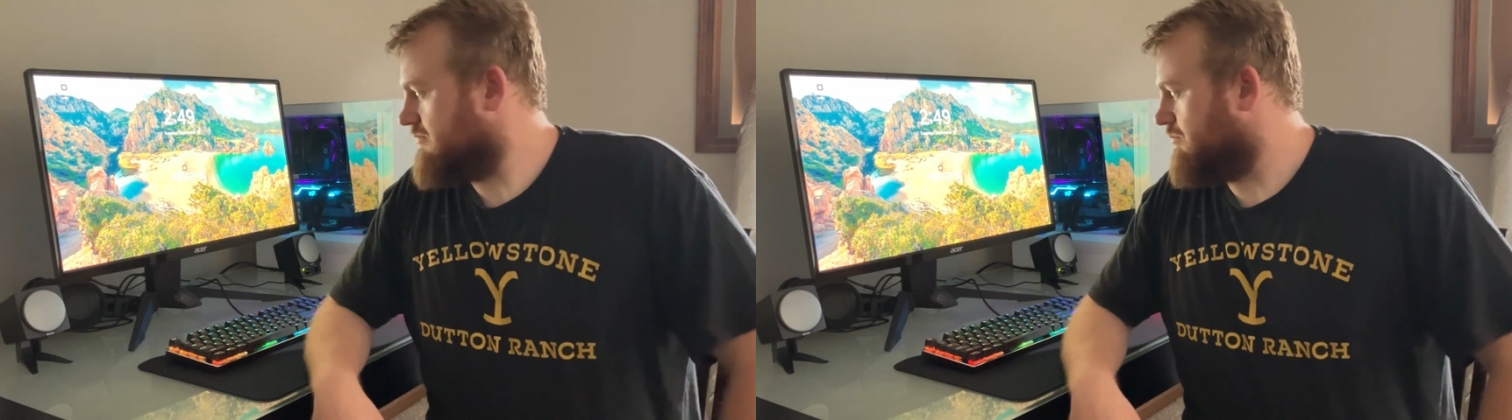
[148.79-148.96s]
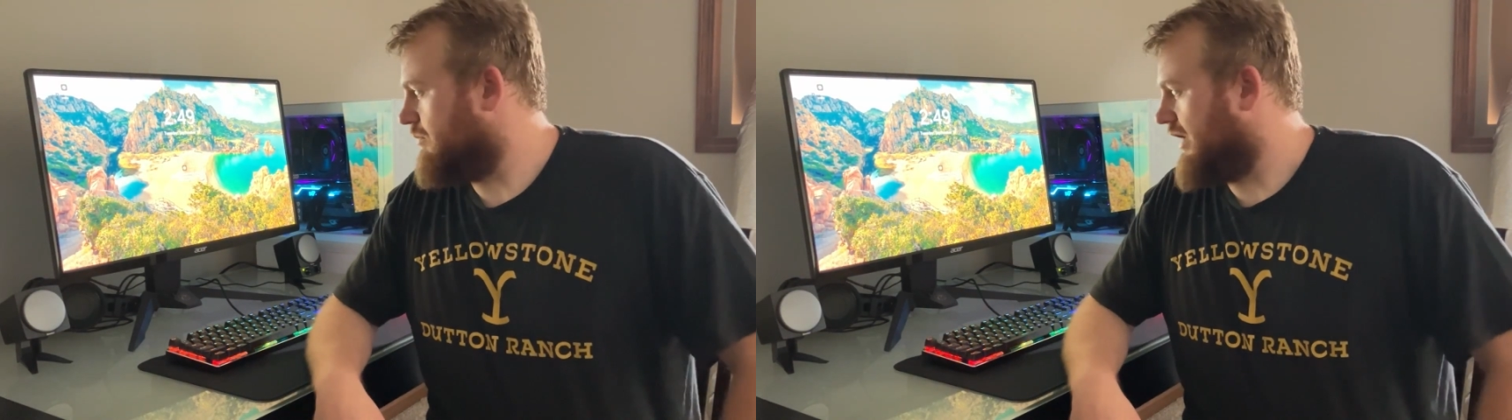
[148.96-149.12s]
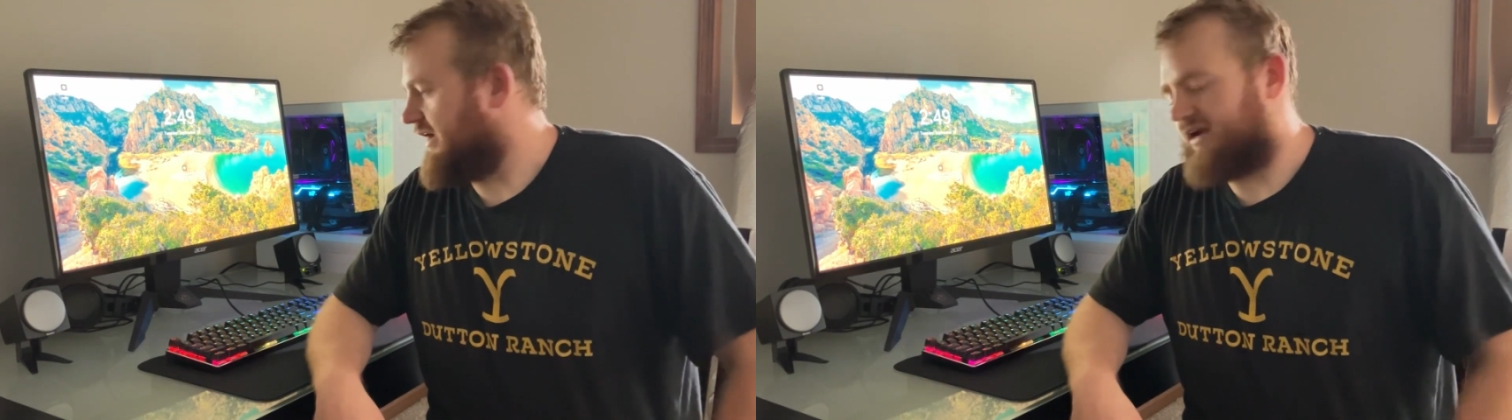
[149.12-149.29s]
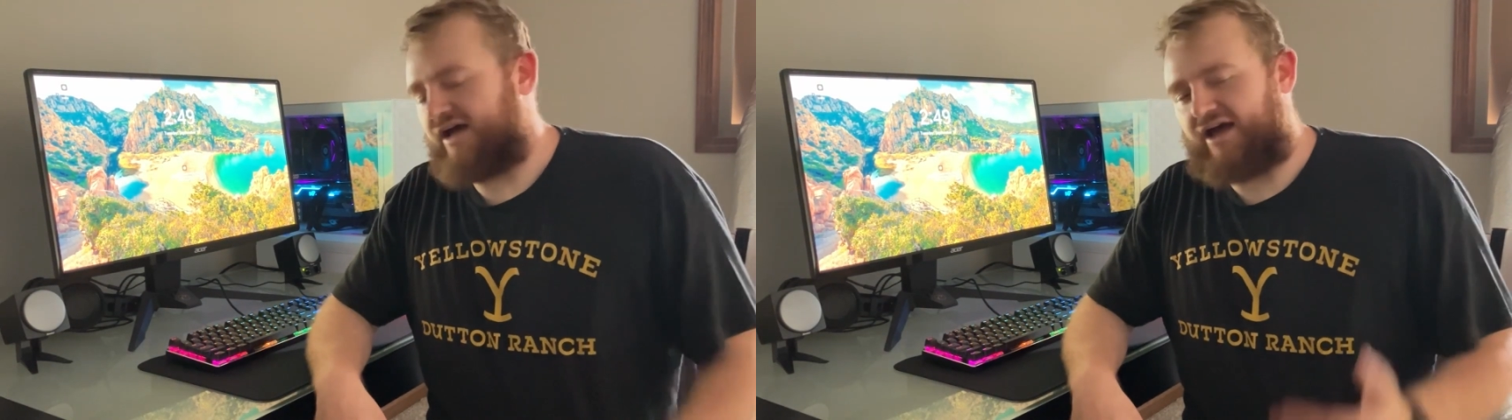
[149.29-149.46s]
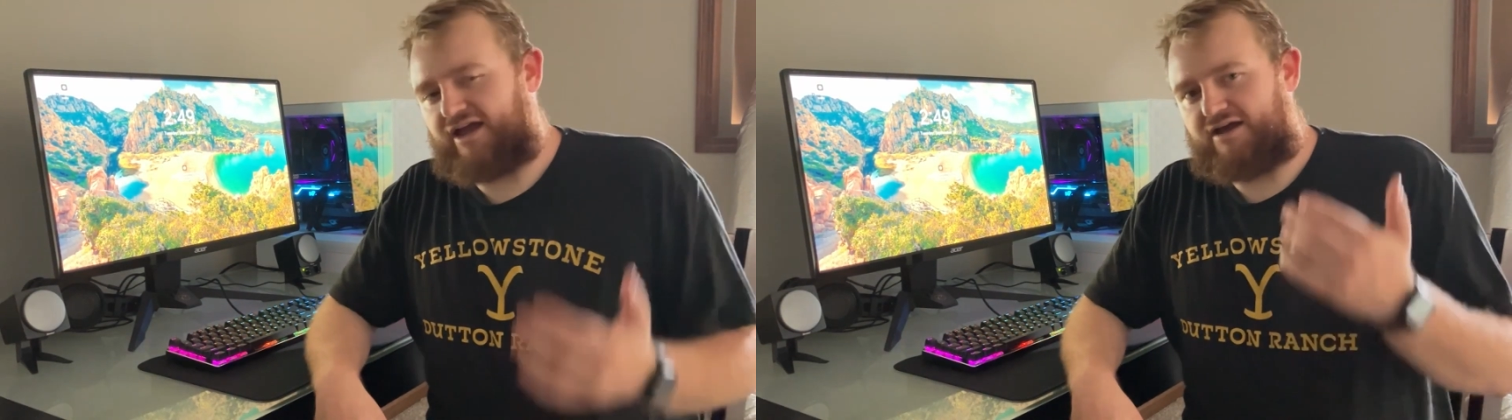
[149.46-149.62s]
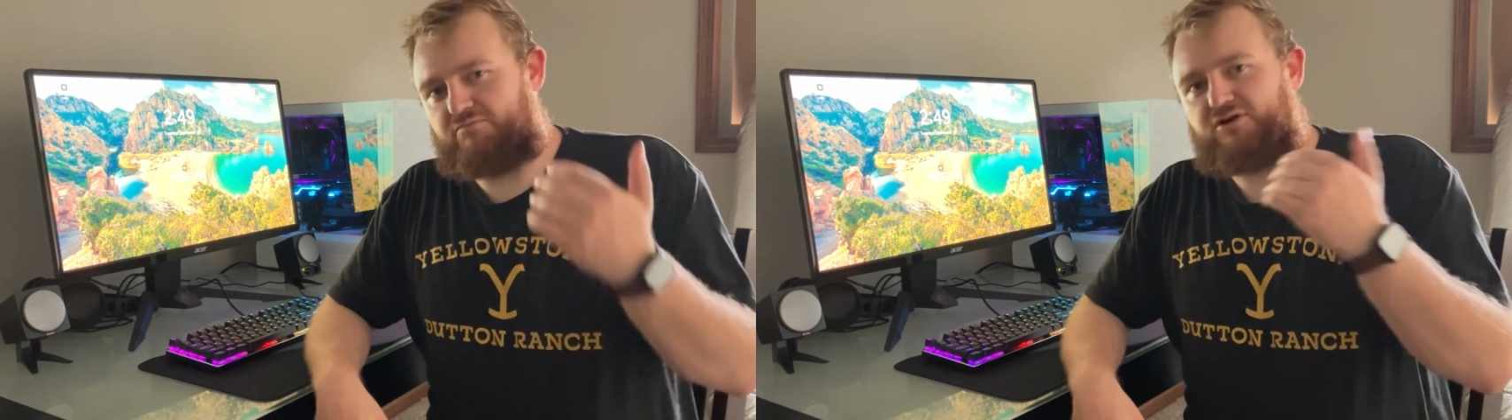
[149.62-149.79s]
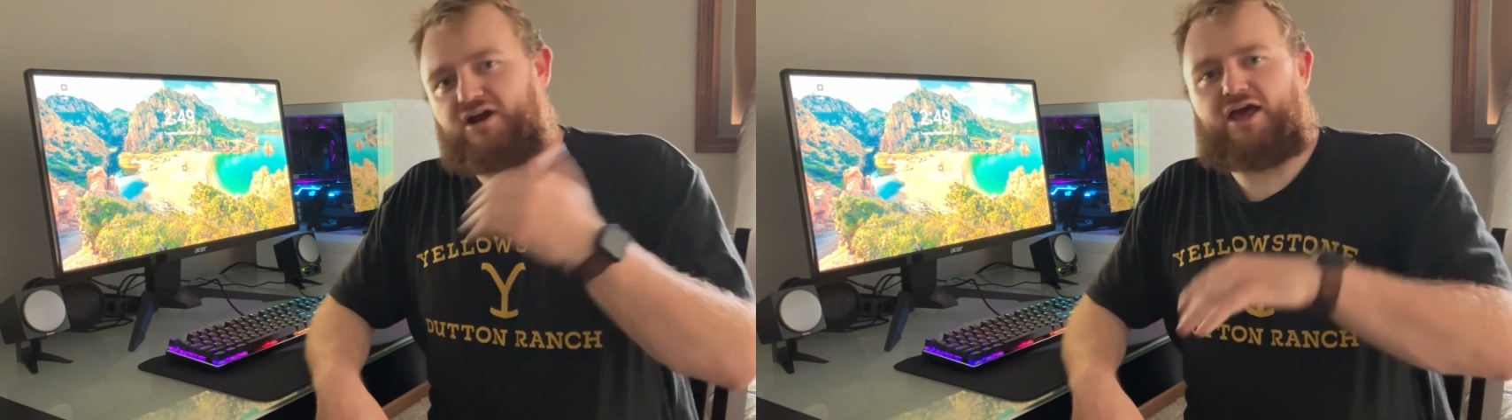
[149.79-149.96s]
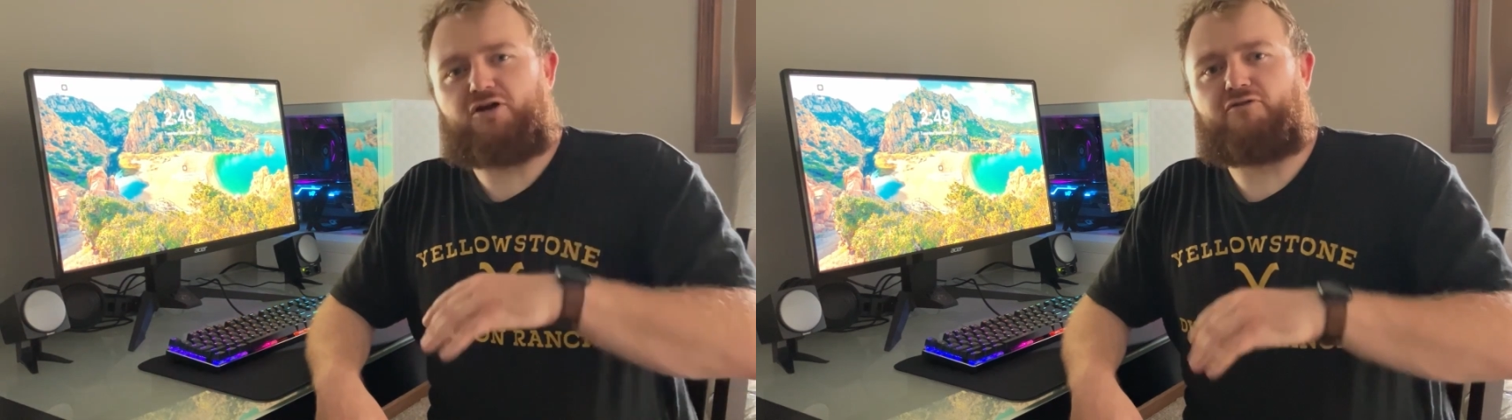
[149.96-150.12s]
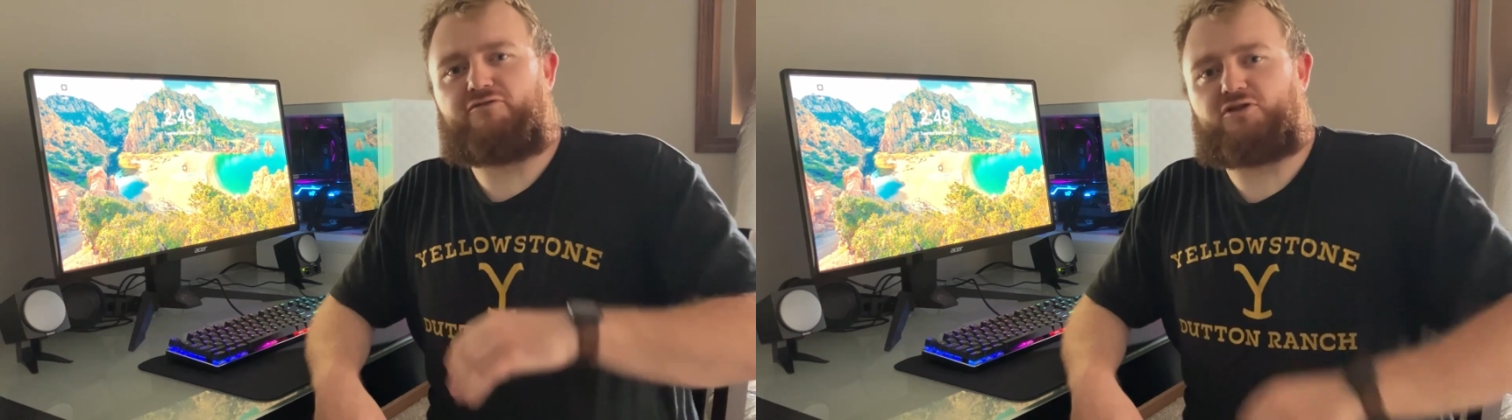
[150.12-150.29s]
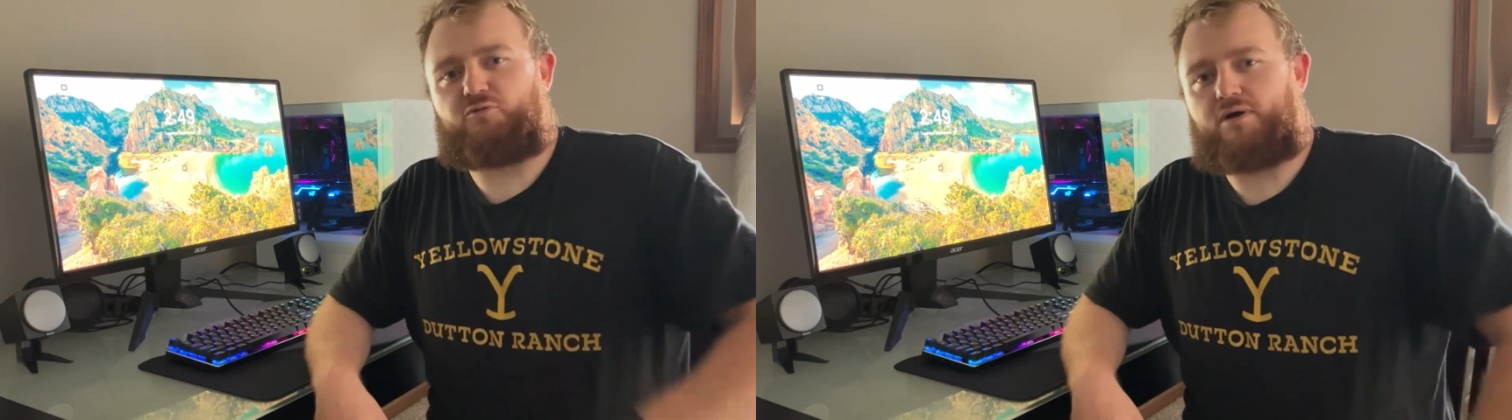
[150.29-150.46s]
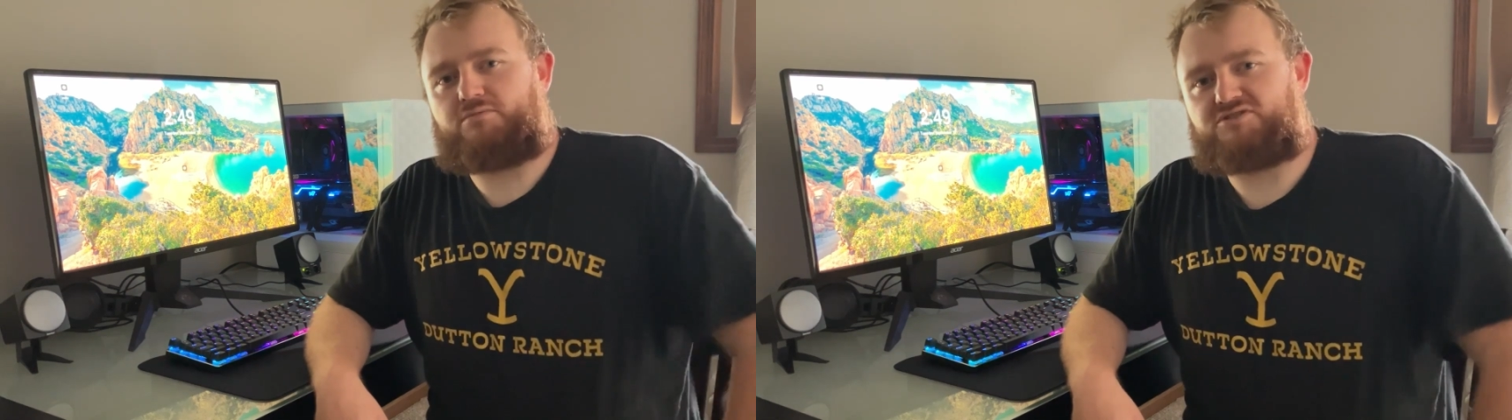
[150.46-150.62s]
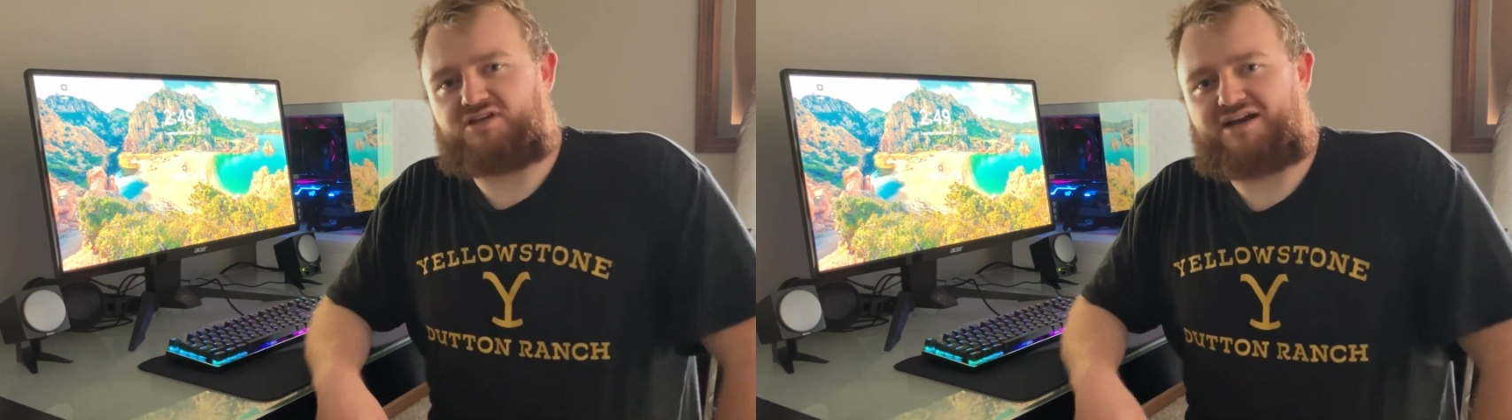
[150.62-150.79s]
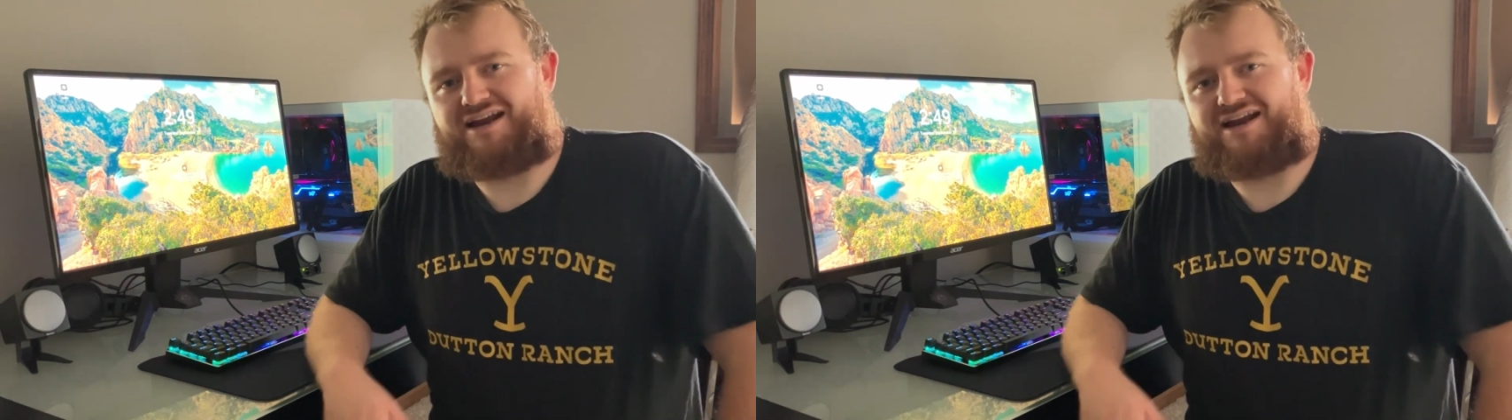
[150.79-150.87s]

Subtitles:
but I am going to head over to the website